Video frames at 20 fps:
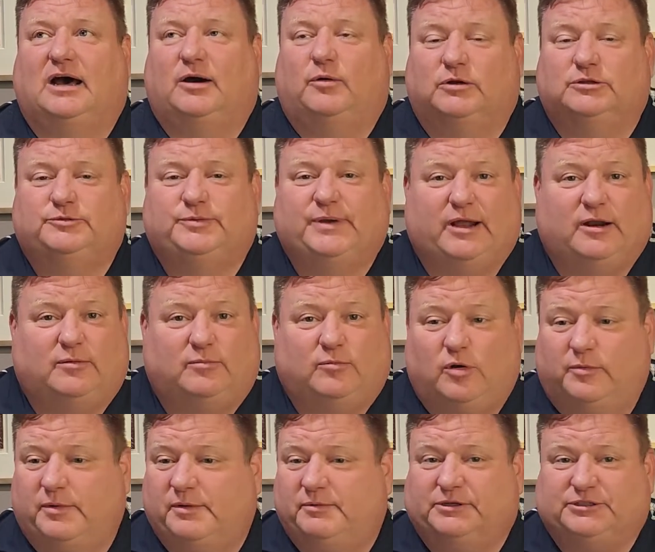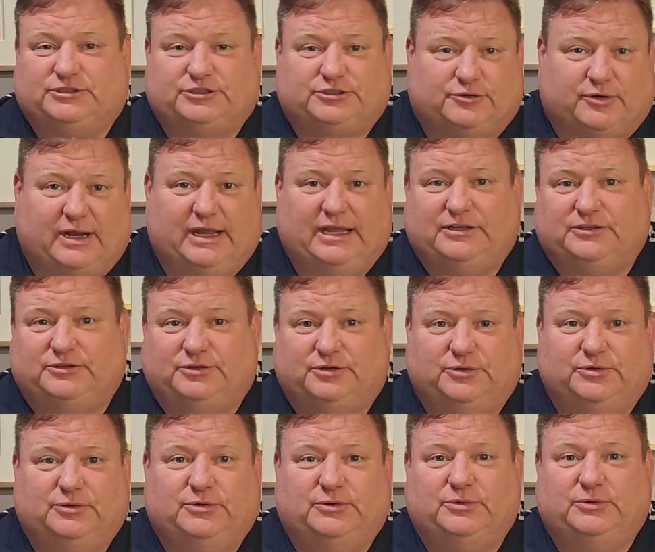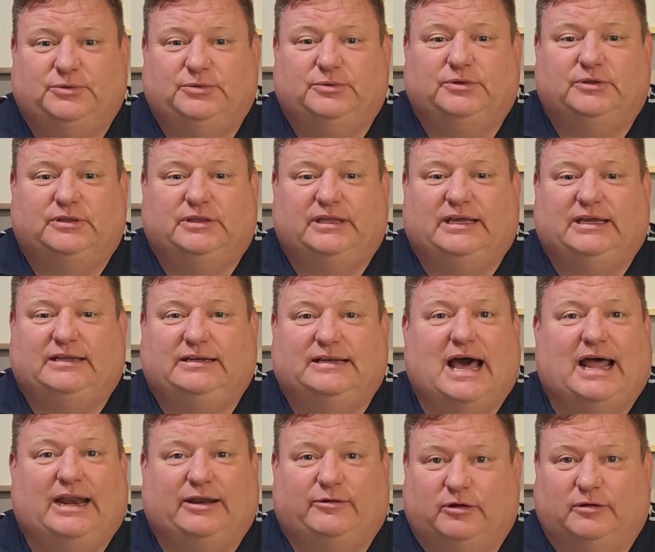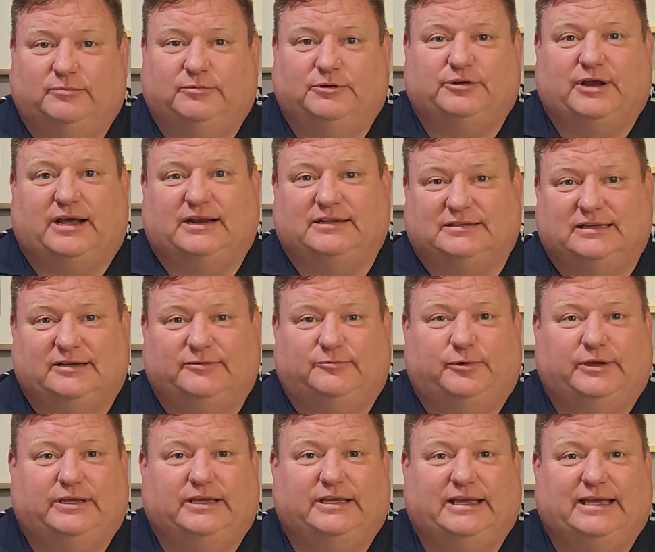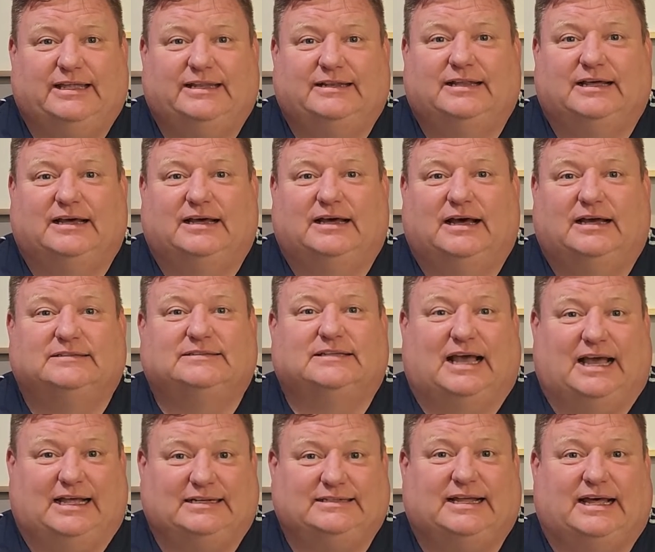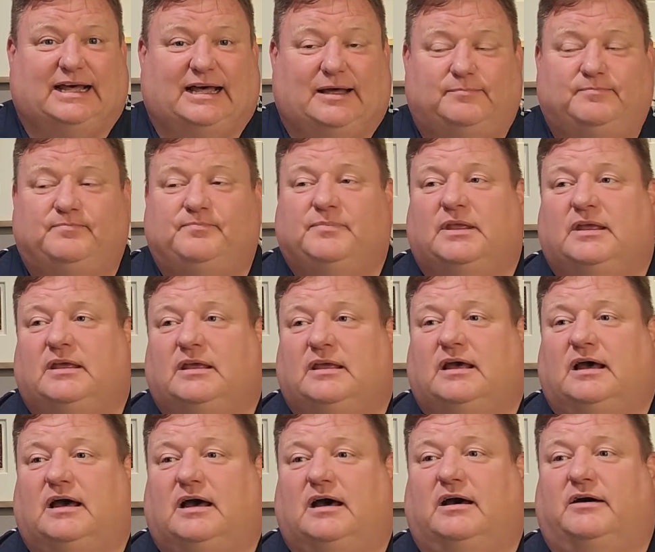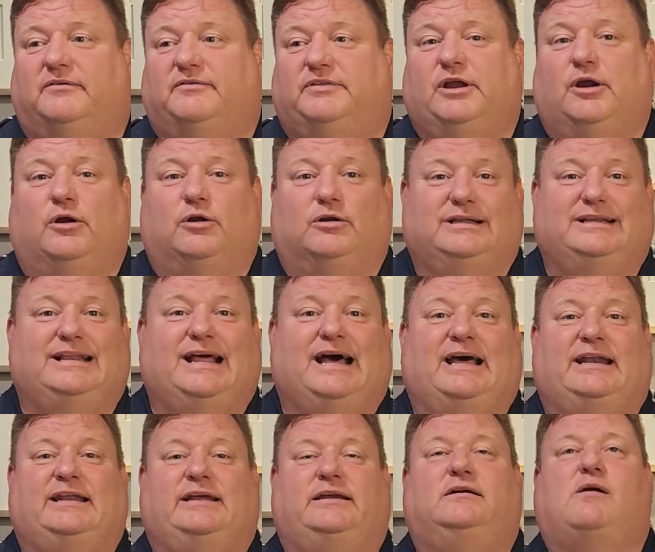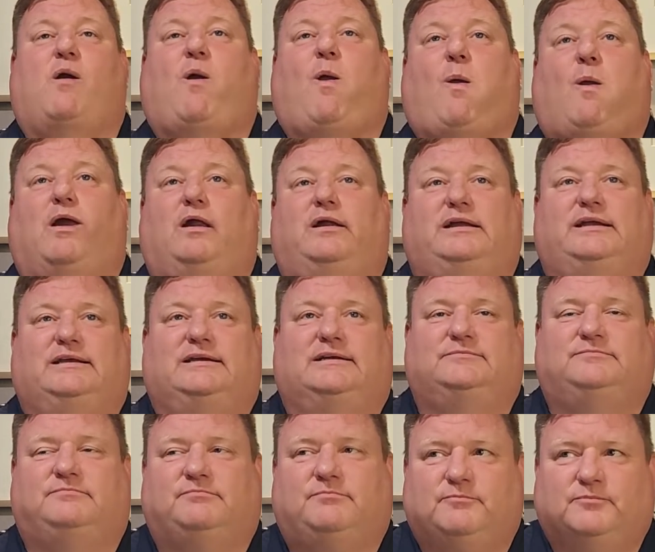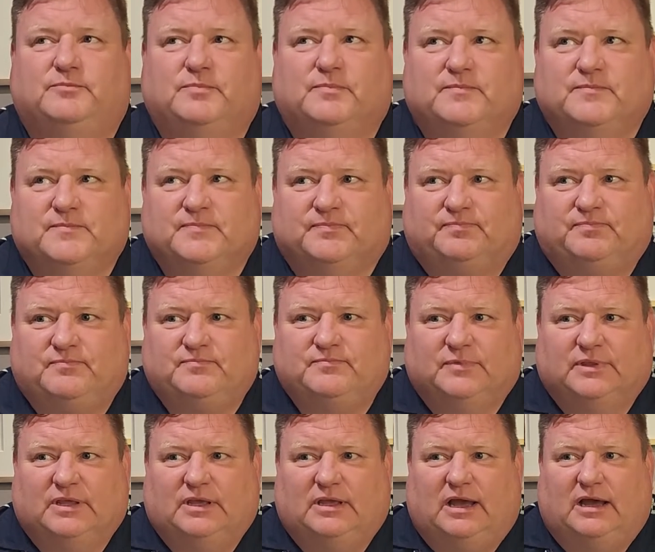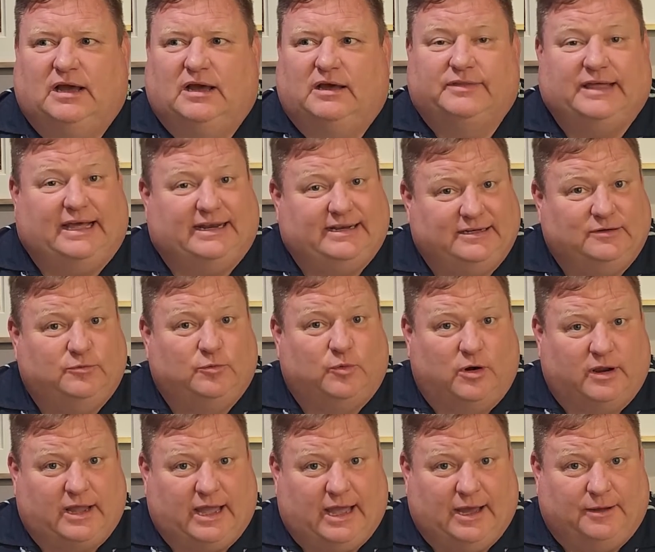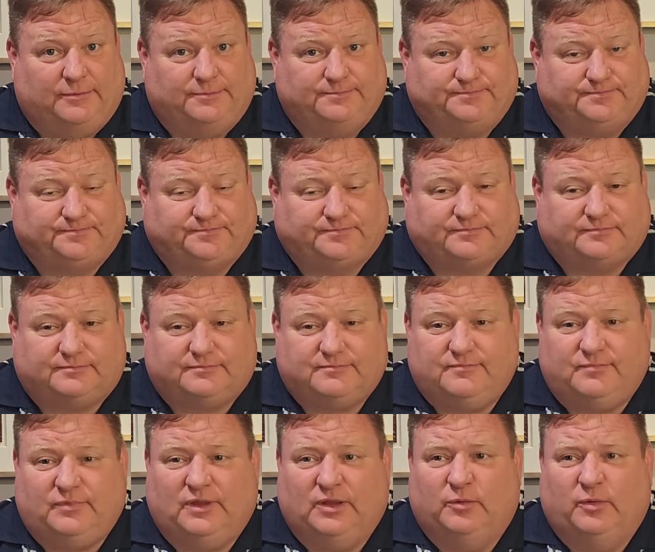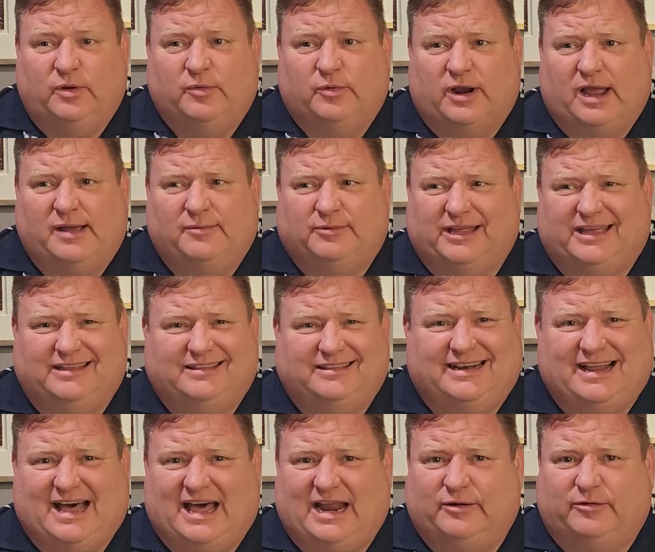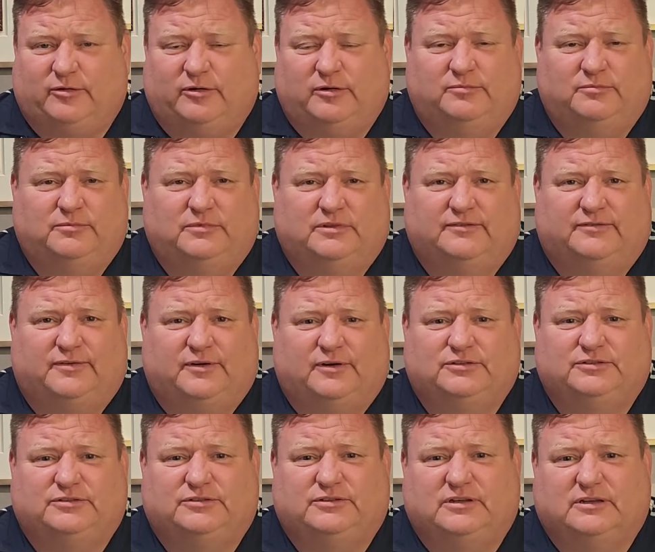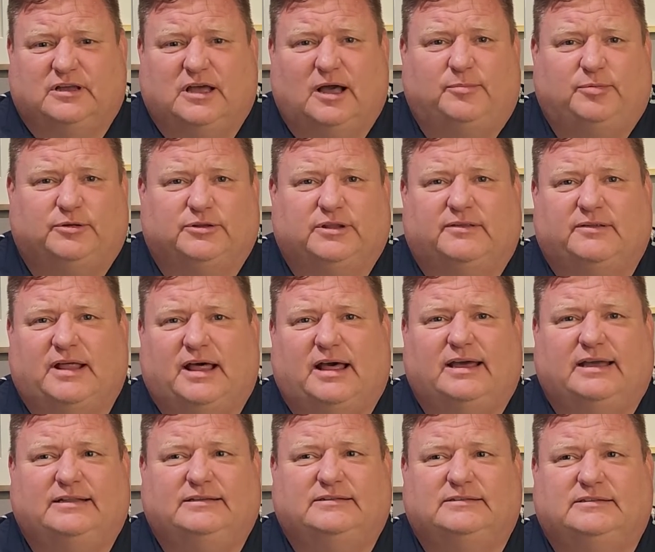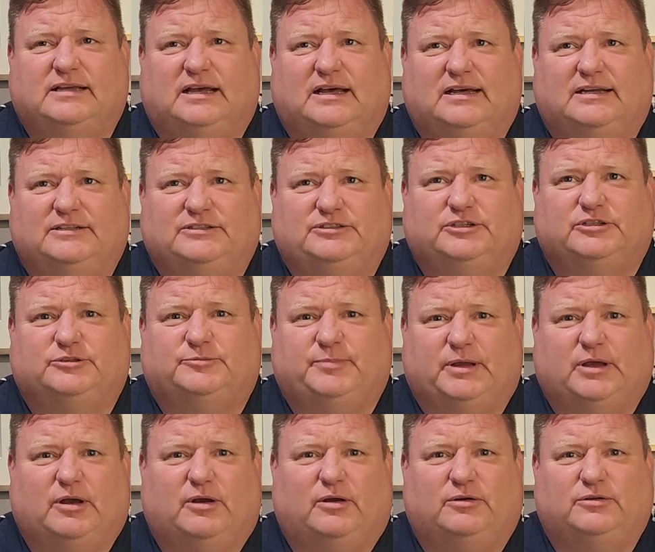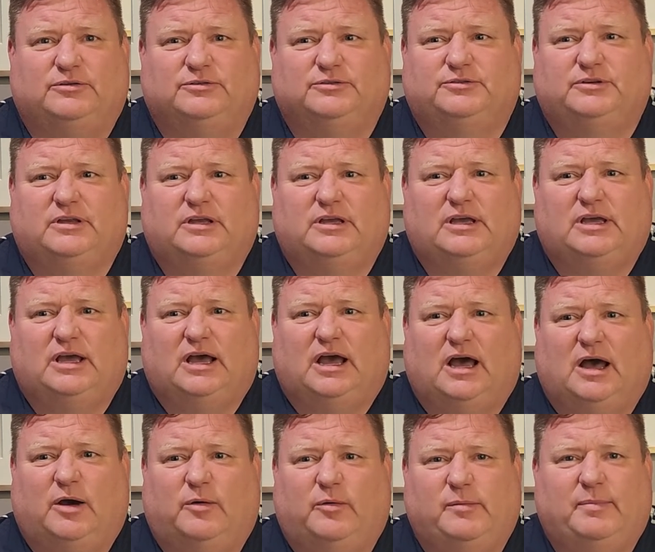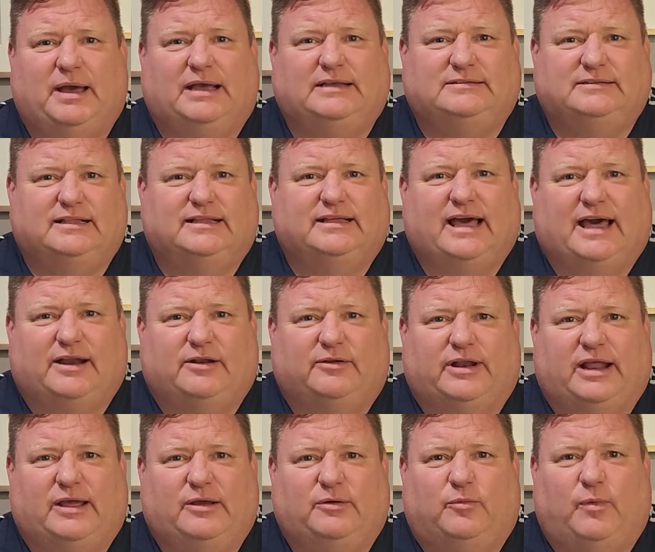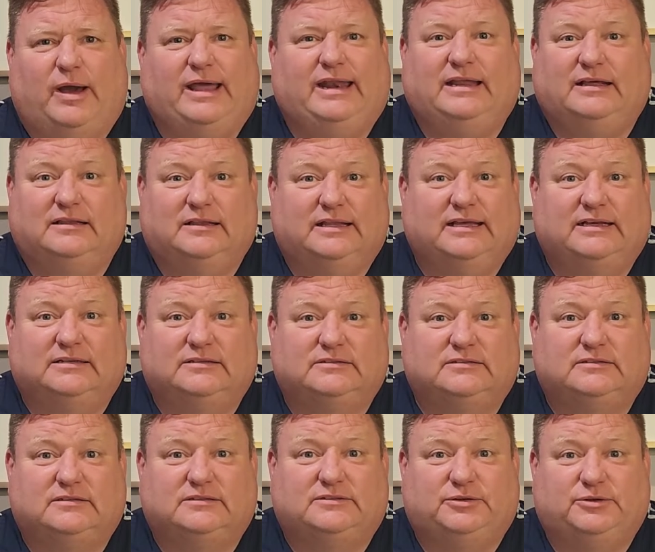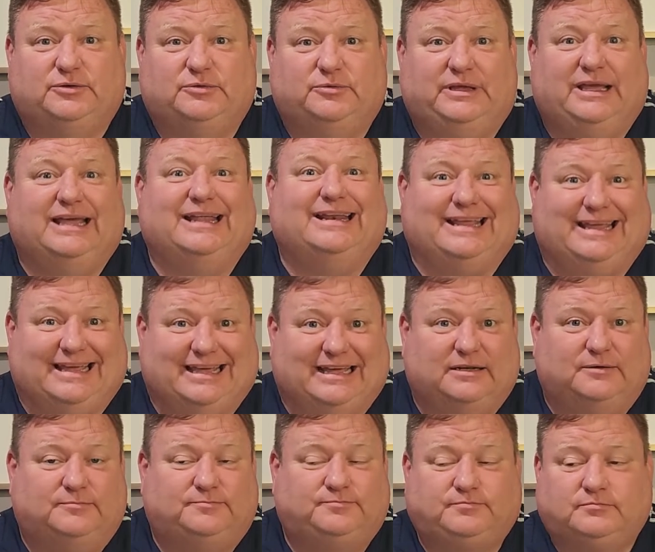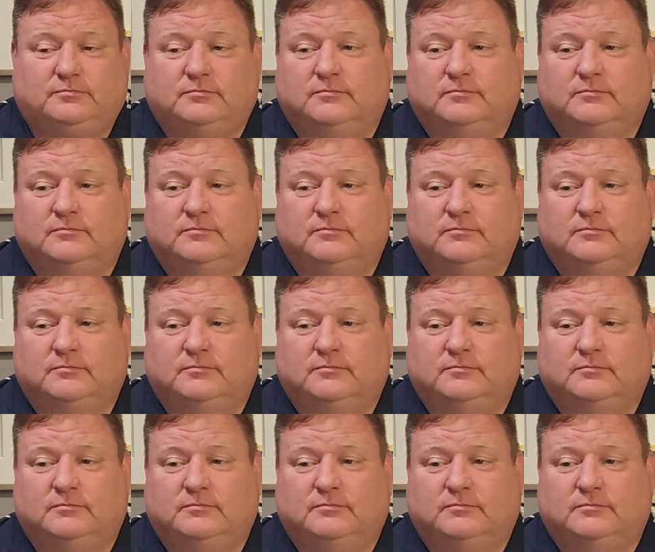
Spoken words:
Once we got on board, we went straight to the dining room to try to see if we could get assigned time, the early dining, and that didn't work out. We were able to dining room the first couple of nights just because we basically got on a waiting list to get in.